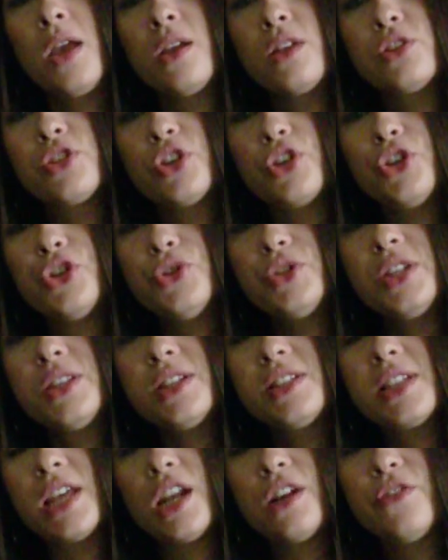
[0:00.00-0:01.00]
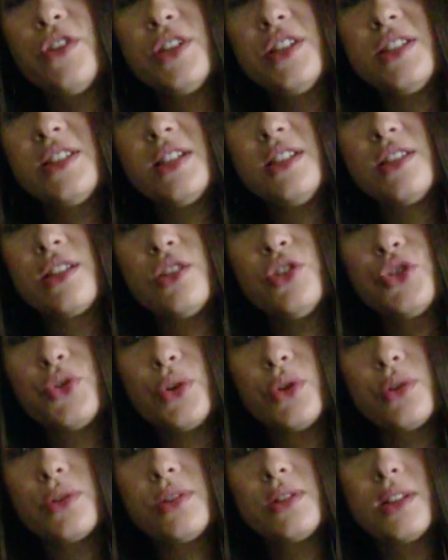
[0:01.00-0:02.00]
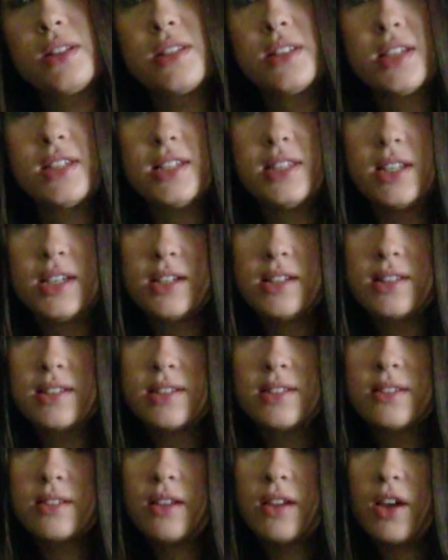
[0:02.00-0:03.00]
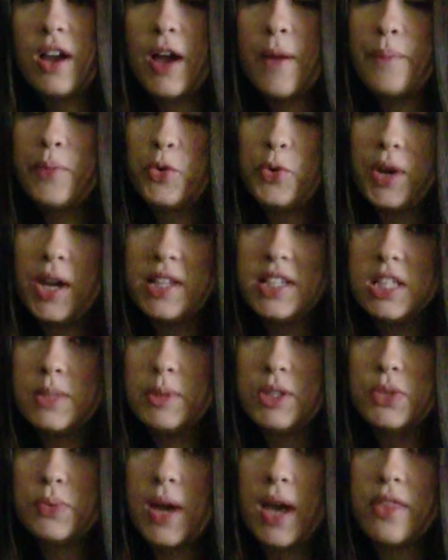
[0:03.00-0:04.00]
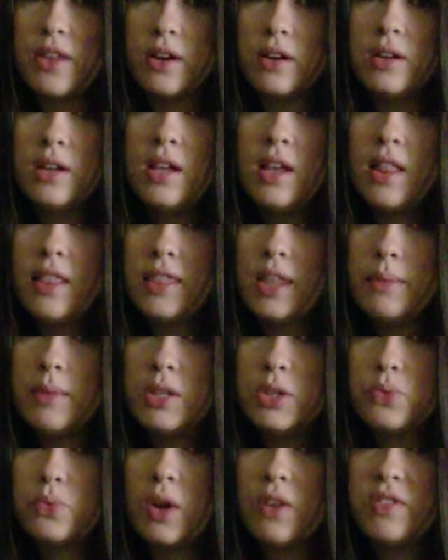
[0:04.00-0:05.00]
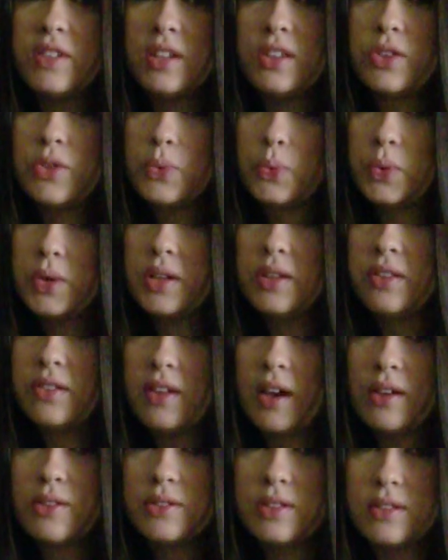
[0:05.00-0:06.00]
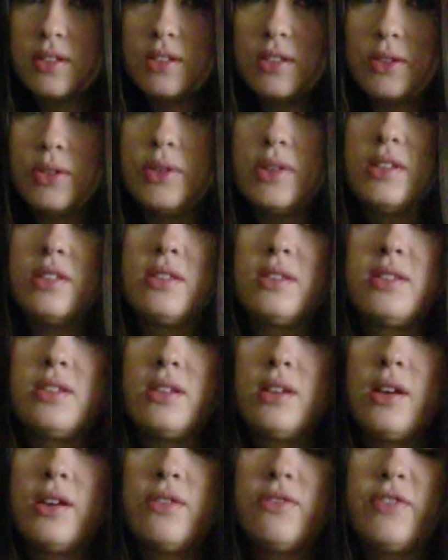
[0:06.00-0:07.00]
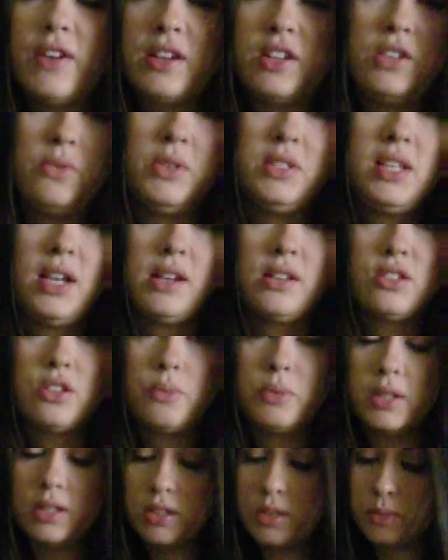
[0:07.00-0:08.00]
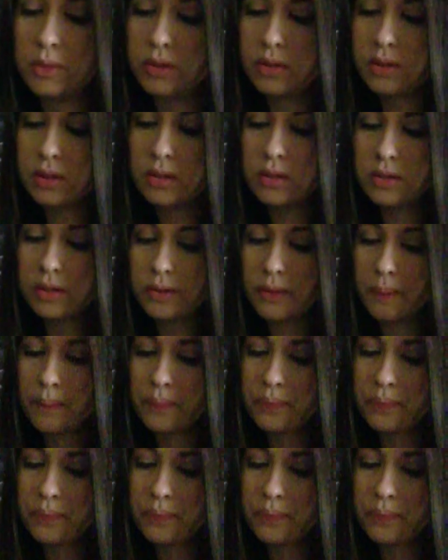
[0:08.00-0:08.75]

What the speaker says: So using the Center for Disease Control statistics, or estimates rather, that means roughly 3,000 students are infected with toxoplasmosis.